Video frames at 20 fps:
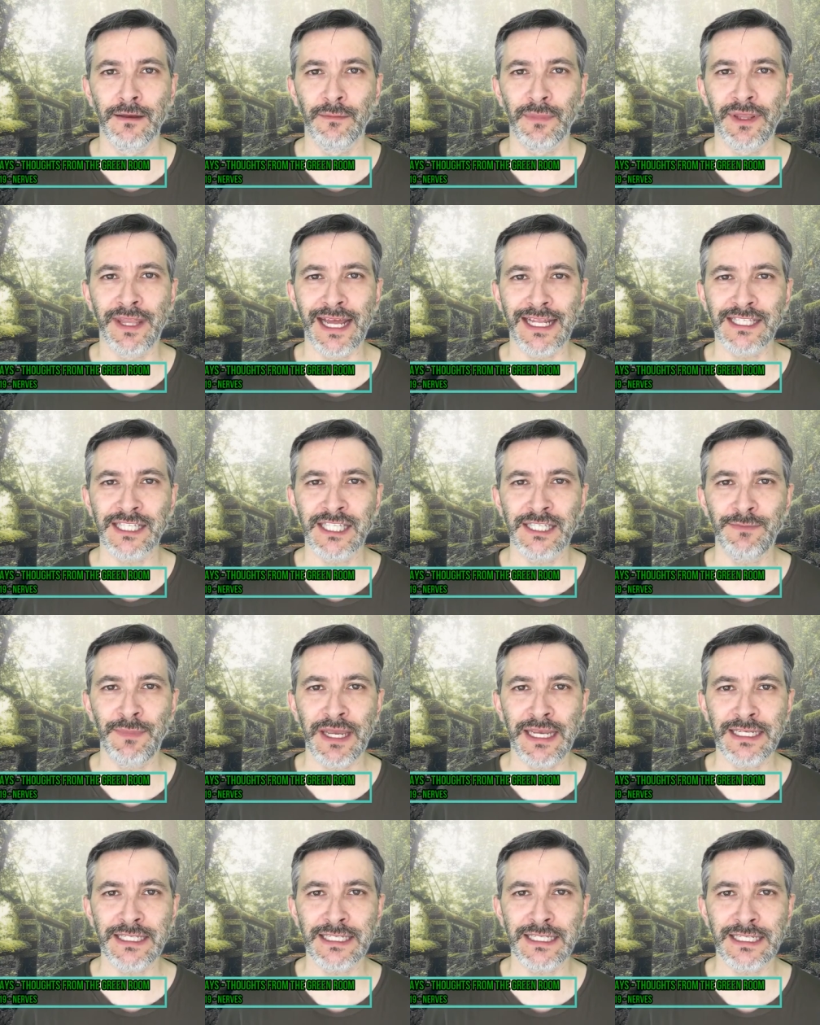But that
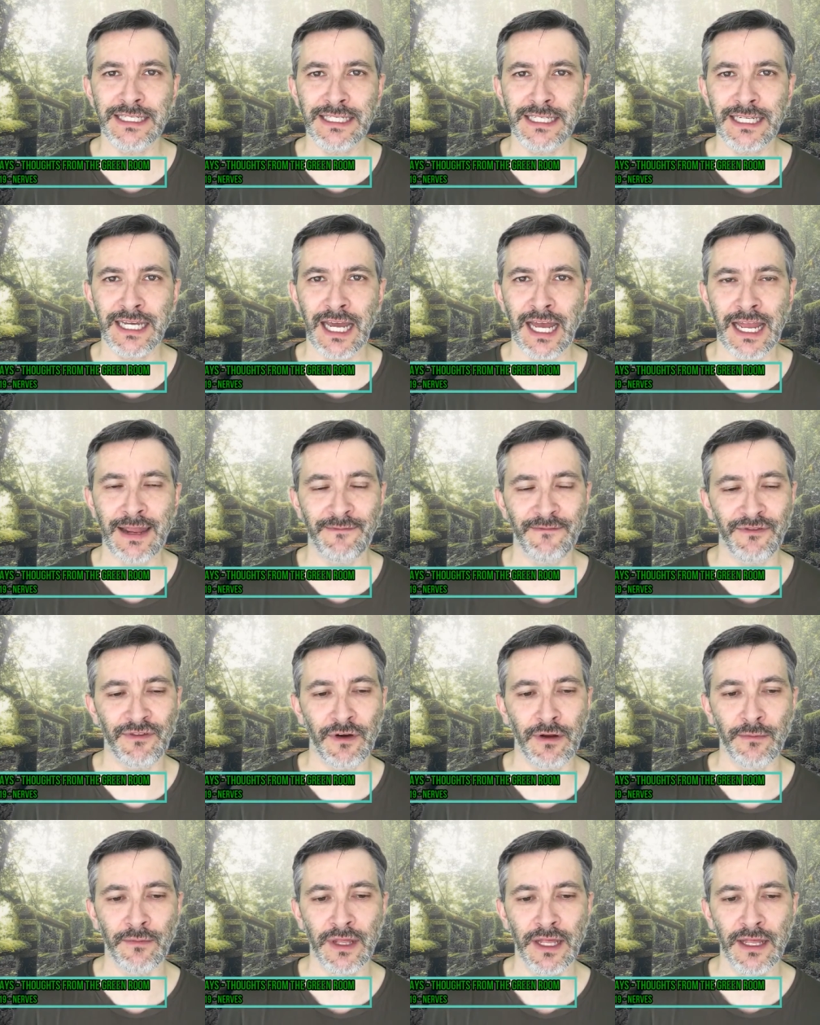space in time
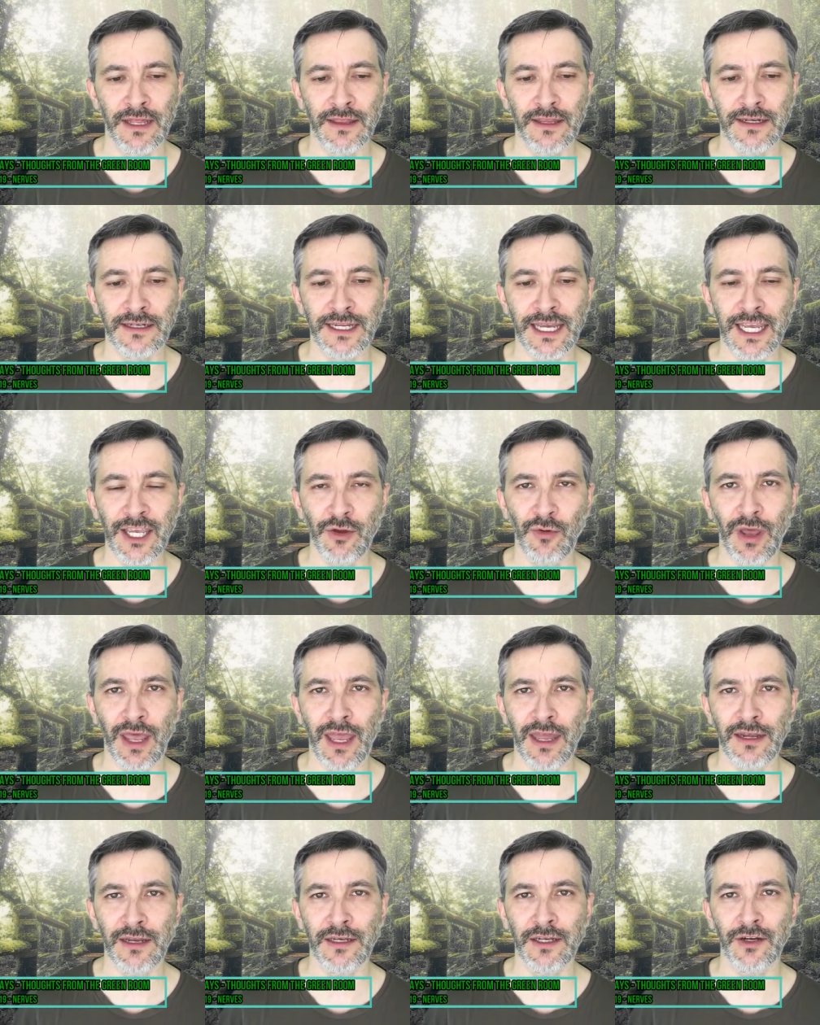from the day you
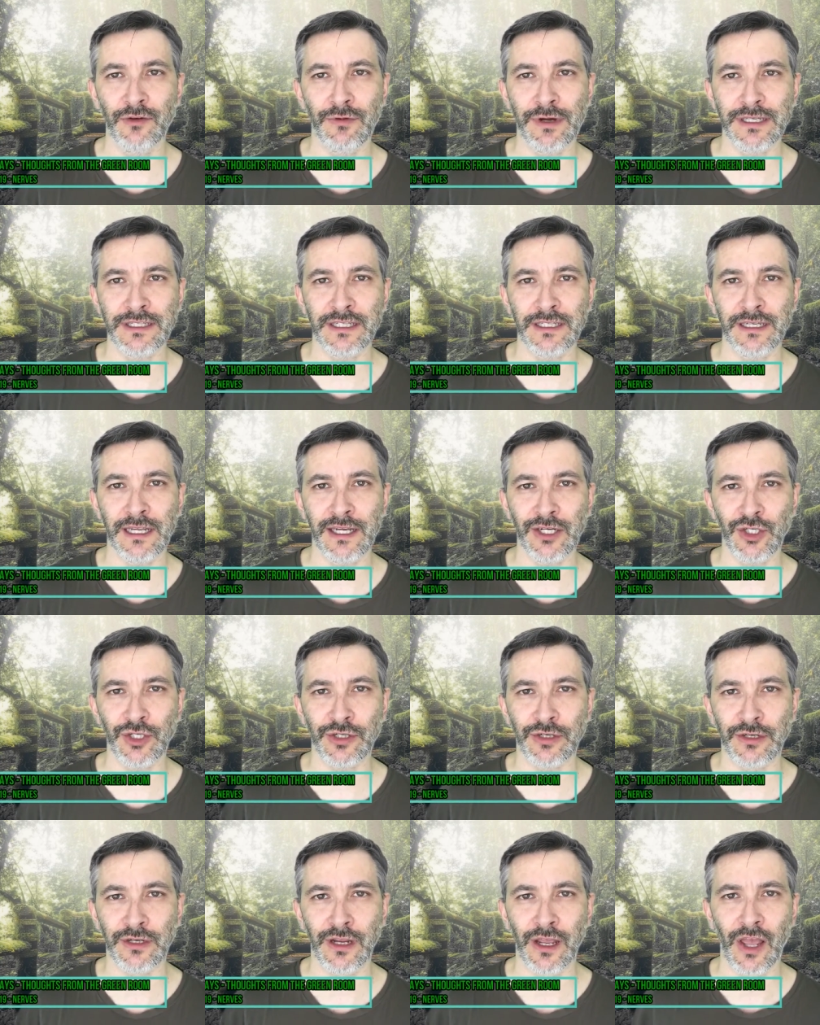hand in your
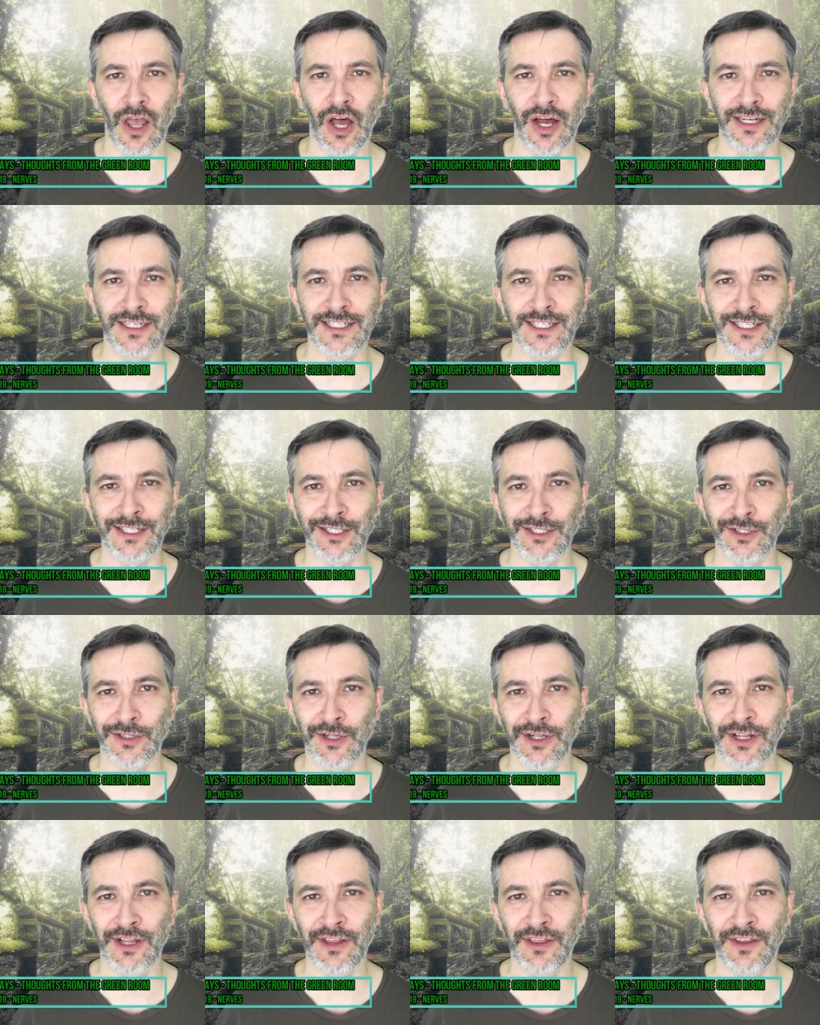resignation until
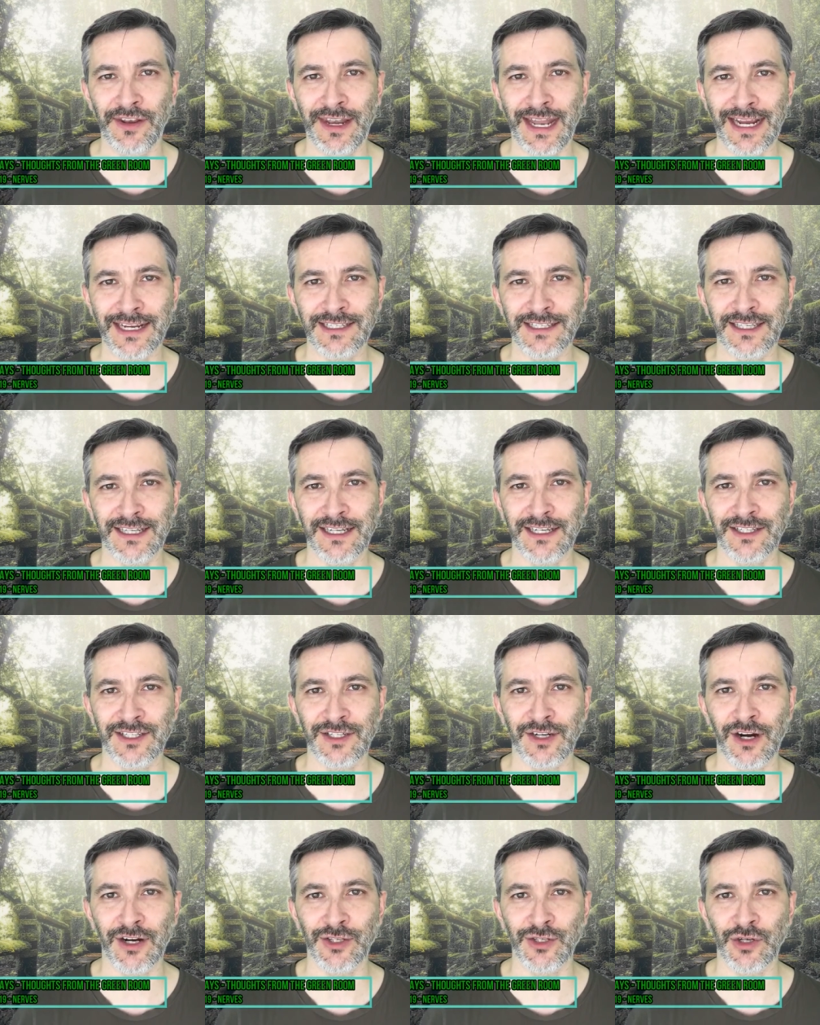the next thing
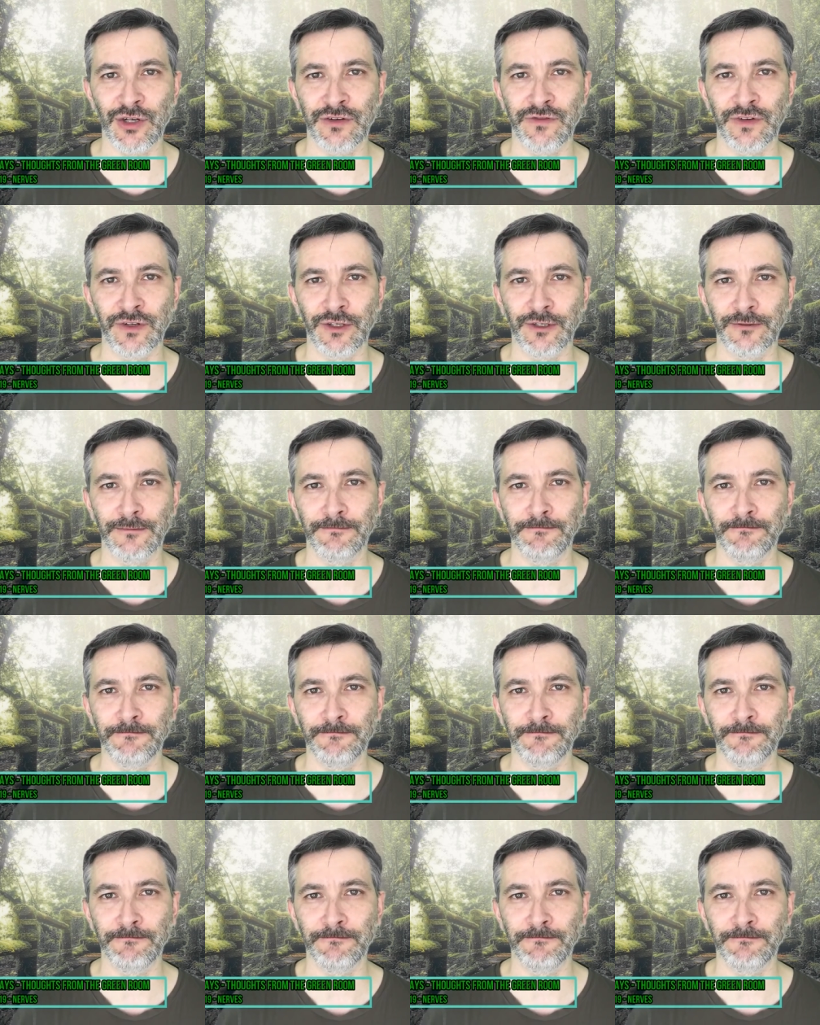starts over.